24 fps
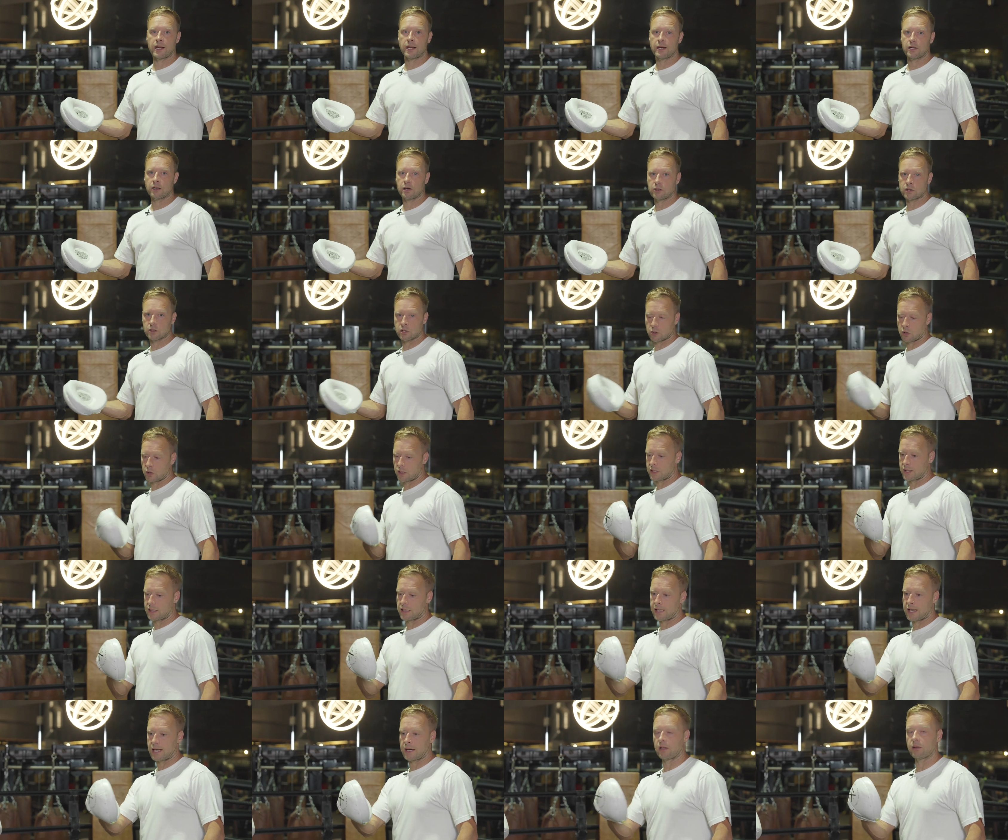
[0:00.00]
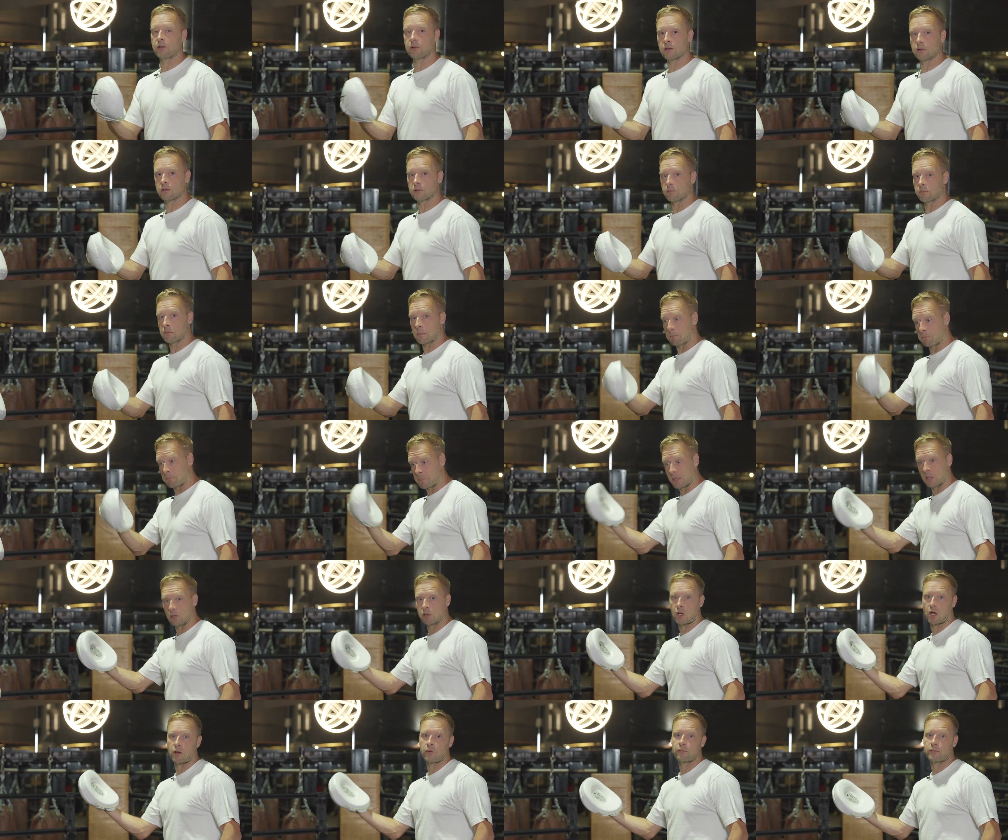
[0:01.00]
here, just so you can kind of
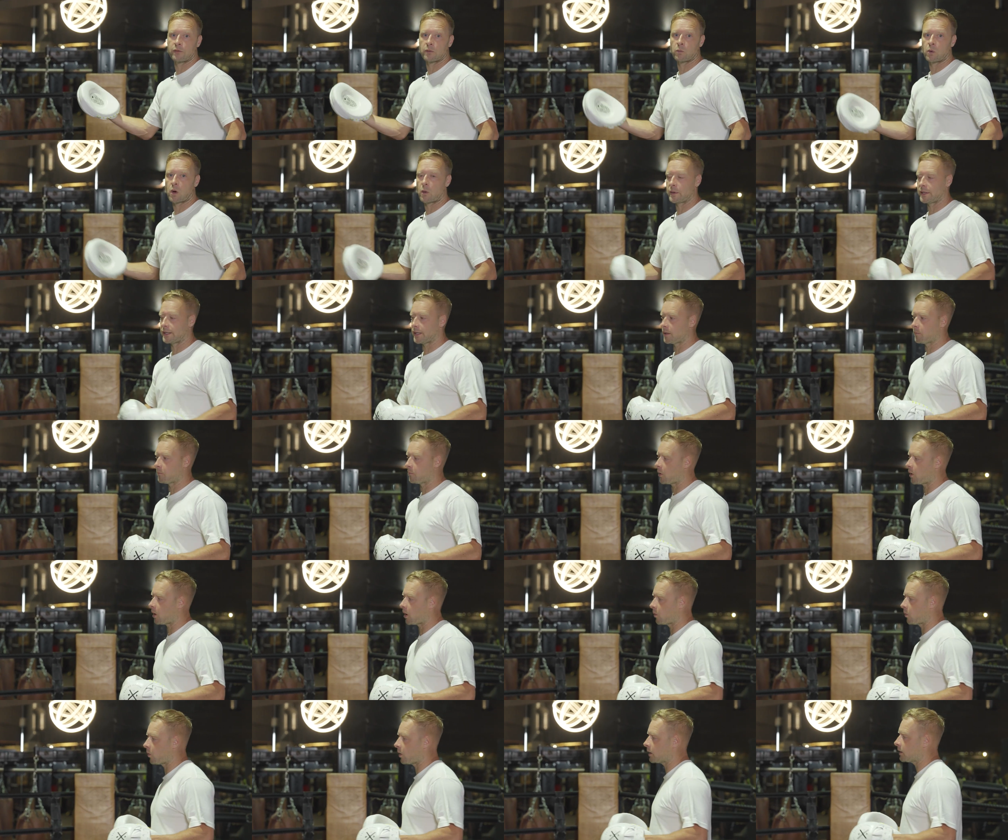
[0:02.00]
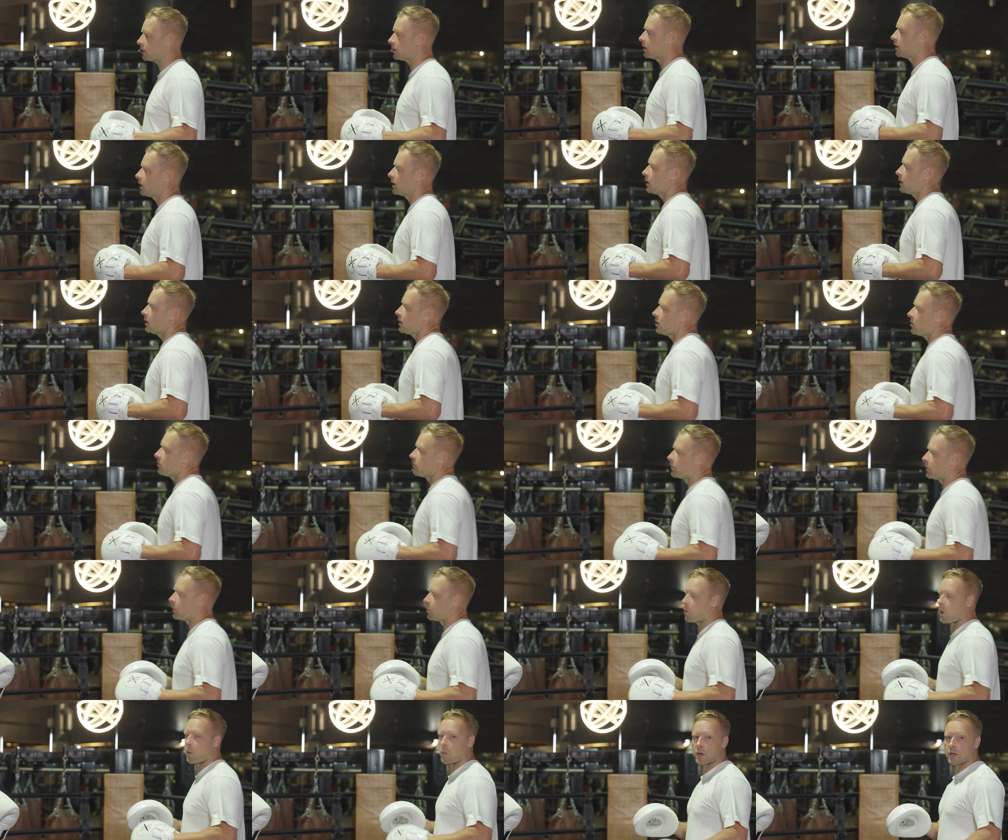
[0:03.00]
build on from what we did in part 1. But
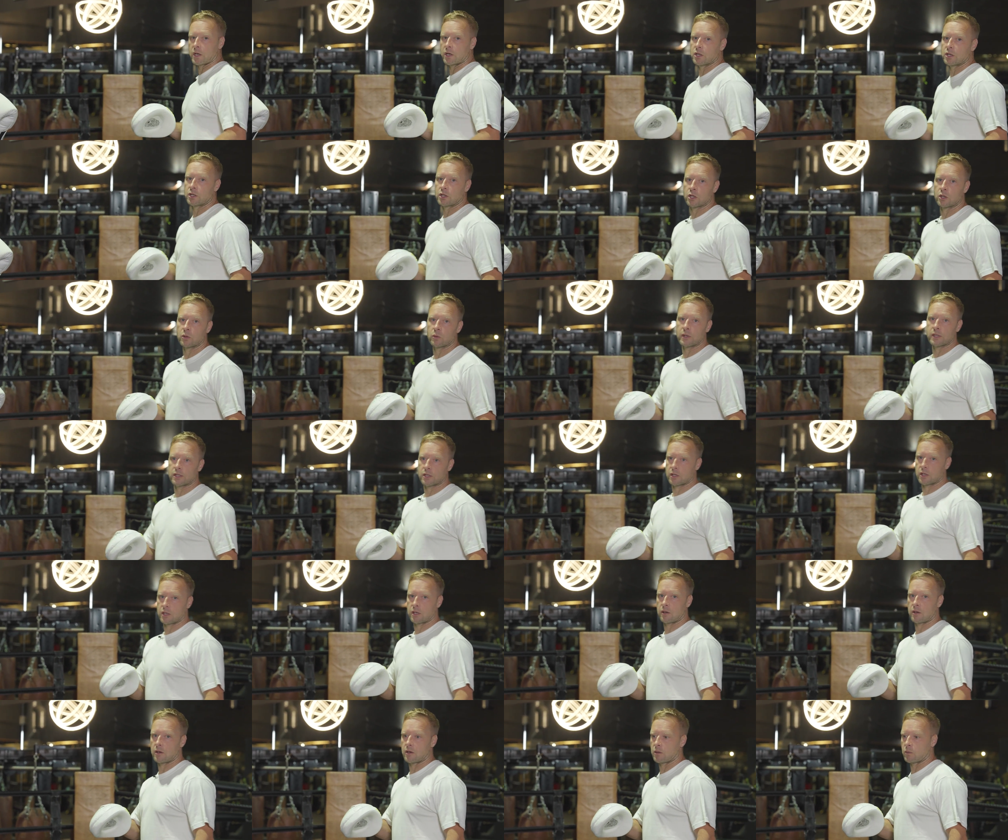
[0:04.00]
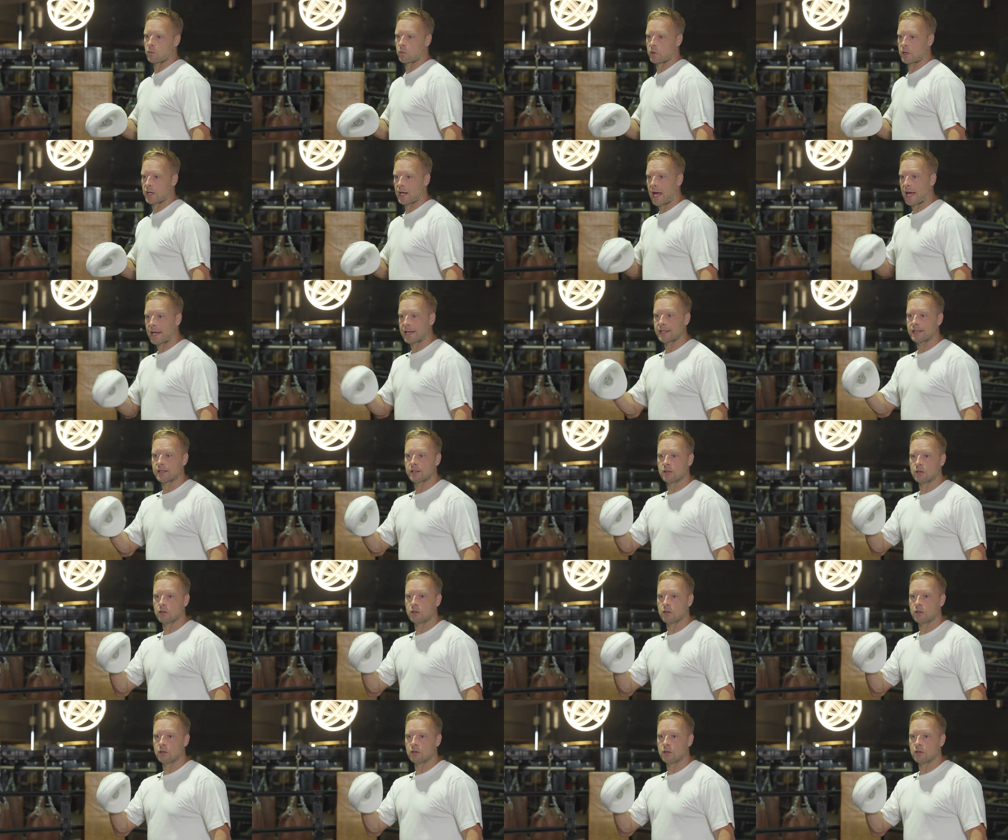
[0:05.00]
what we're going to do is we're going to add in